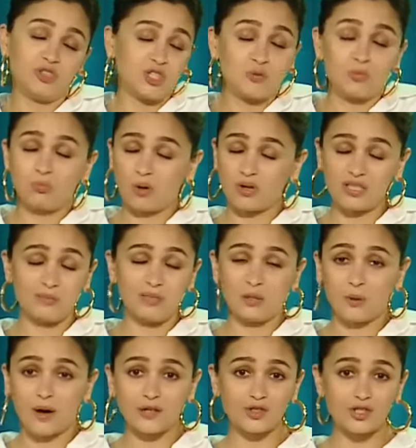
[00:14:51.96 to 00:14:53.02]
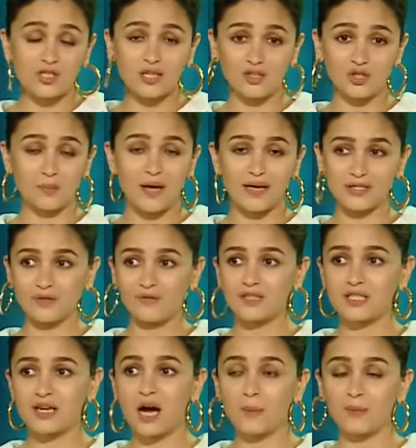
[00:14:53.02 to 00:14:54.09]
which is possibly why she's such a massive
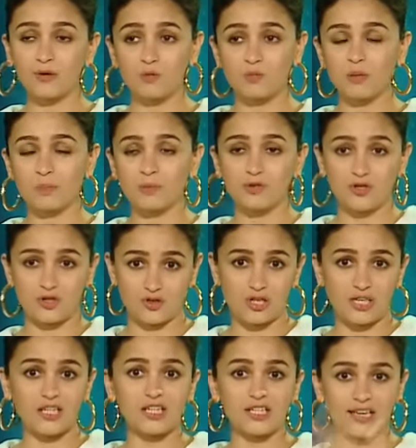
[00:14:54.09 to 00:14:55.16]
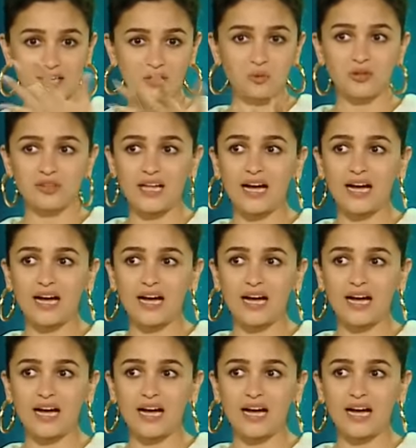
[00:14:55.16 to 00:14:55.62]
star, because people just really connect with